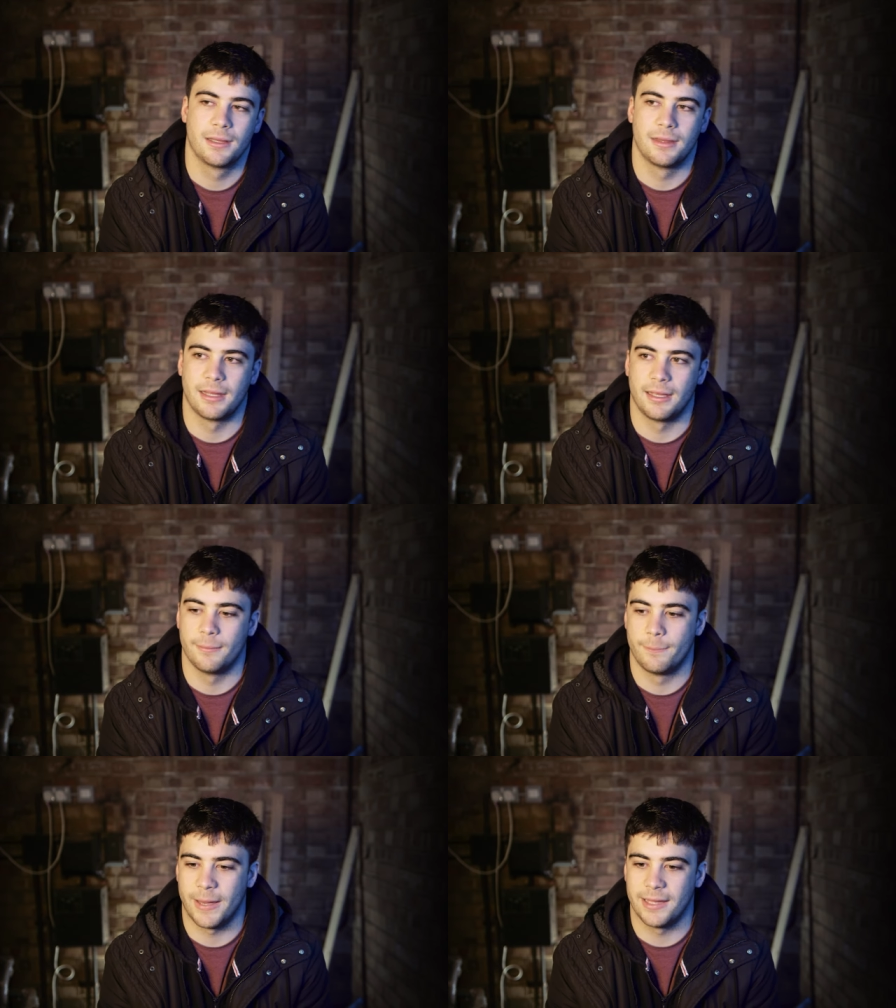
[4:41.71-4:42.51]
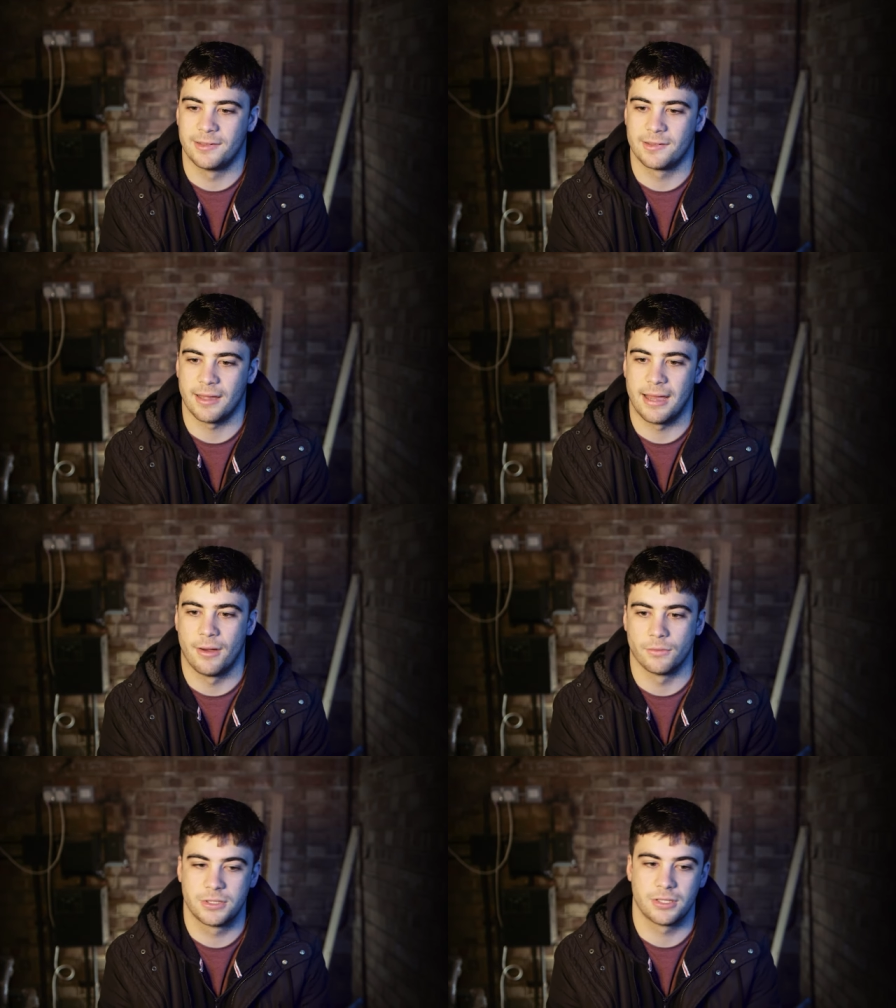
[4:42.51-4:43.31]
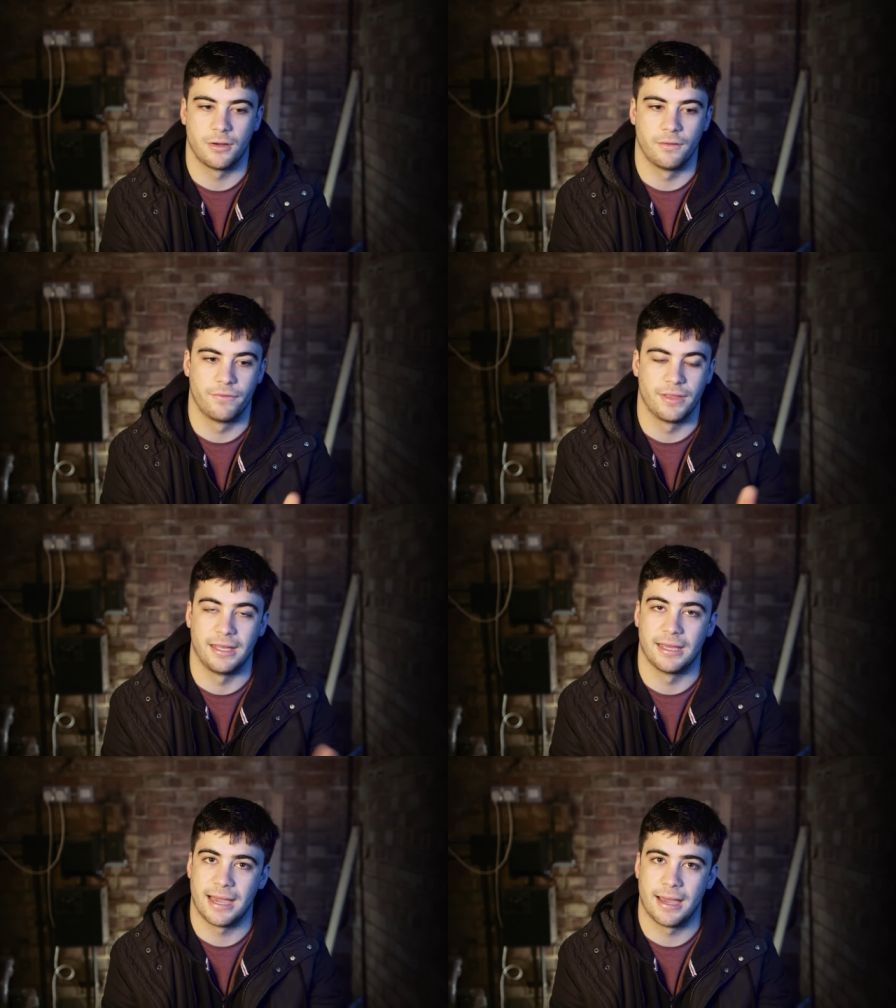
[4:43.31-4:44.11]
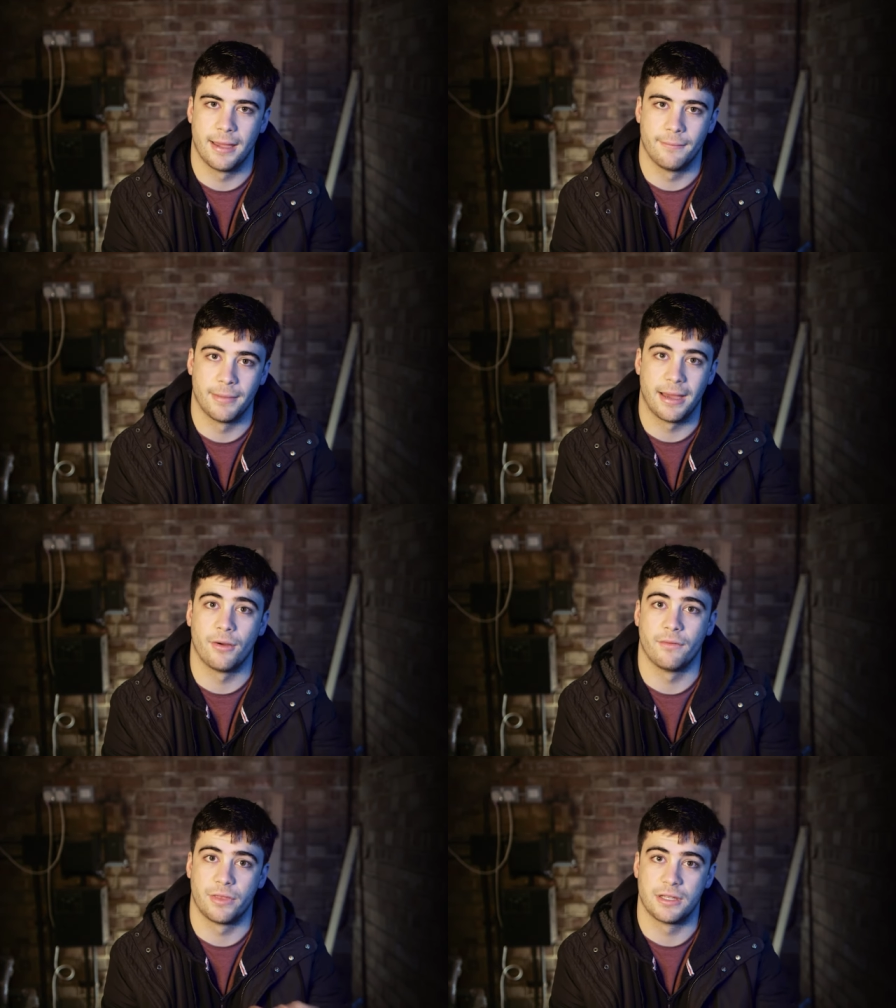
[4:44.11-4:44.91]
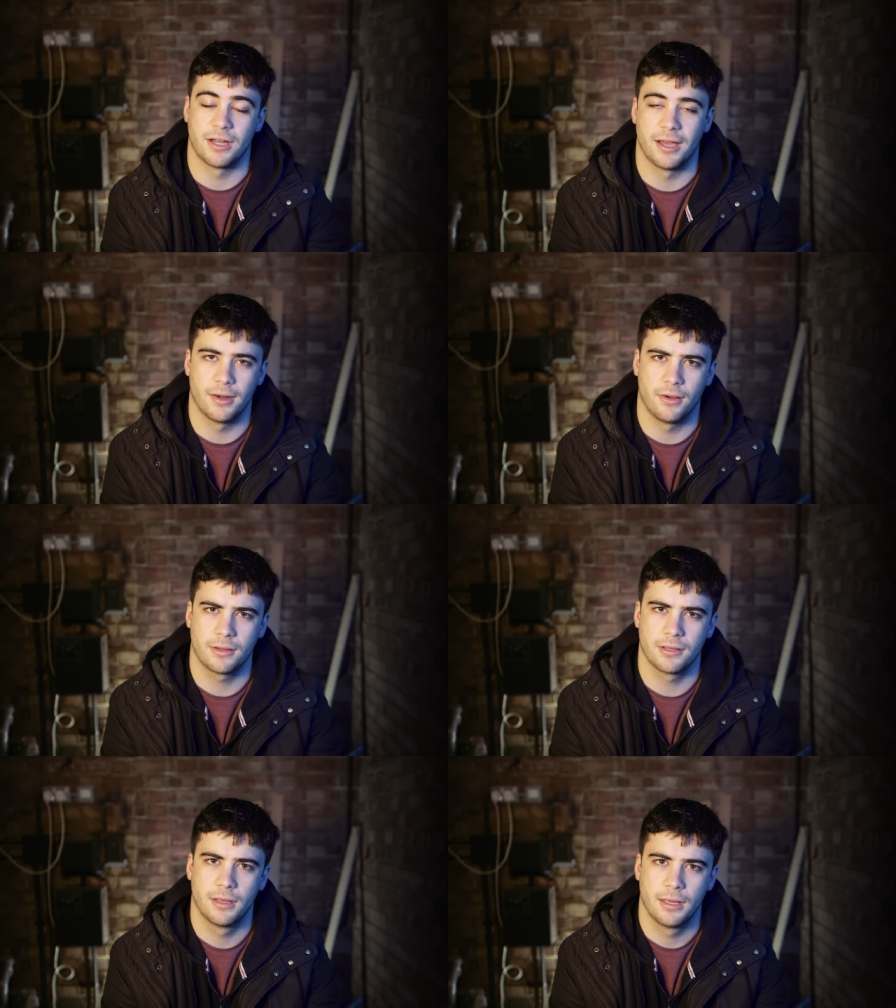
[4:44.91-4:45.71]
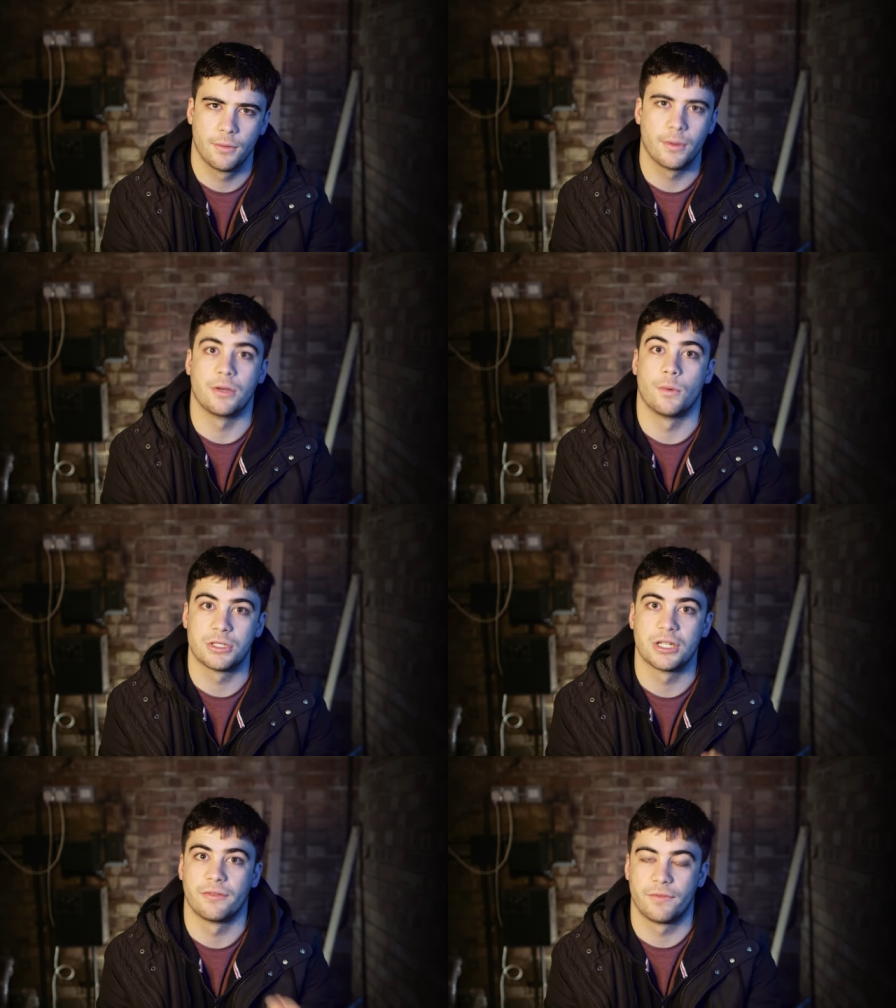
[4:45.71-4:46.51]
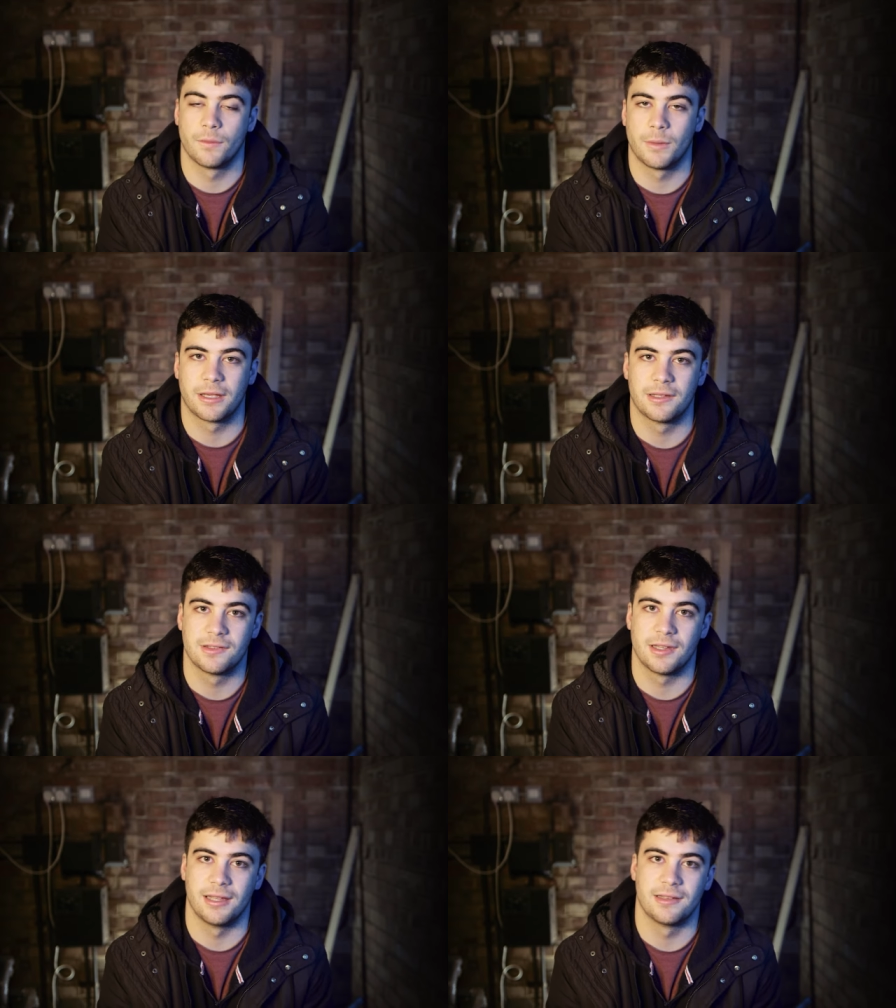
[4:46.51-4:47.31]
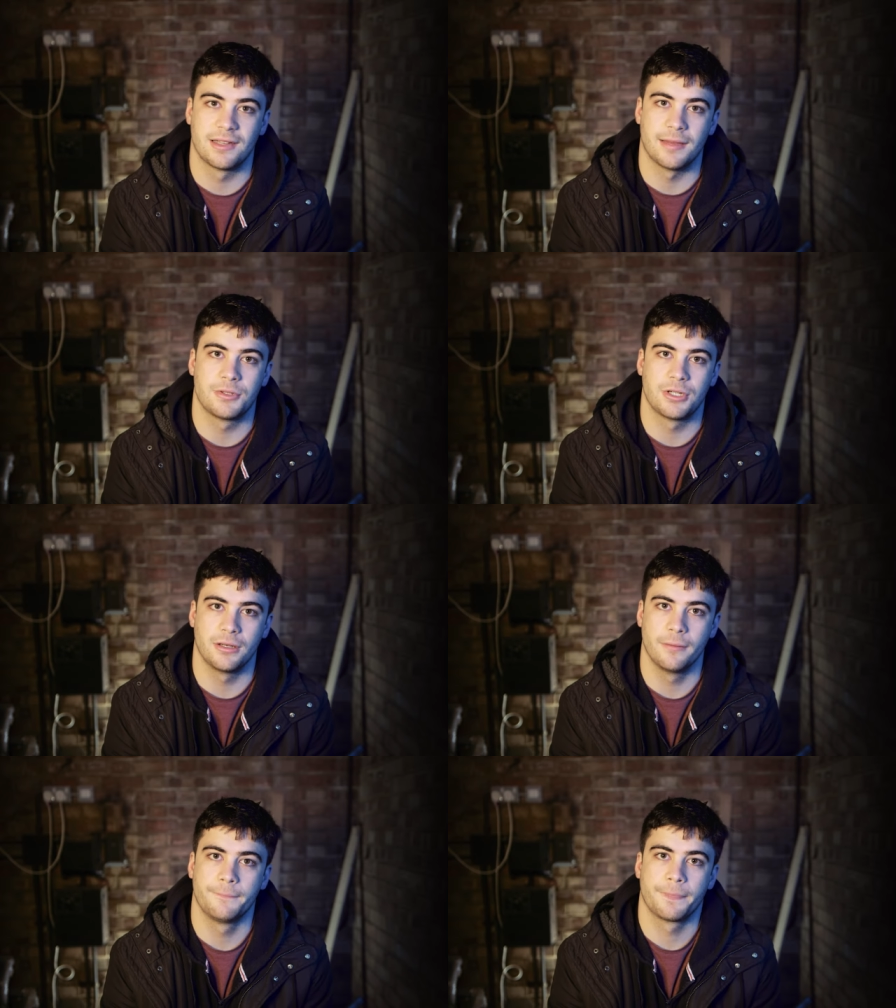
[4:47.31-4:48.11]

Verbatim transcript: the bass out of the um, out of the dialogue when you're watching a film like Inception.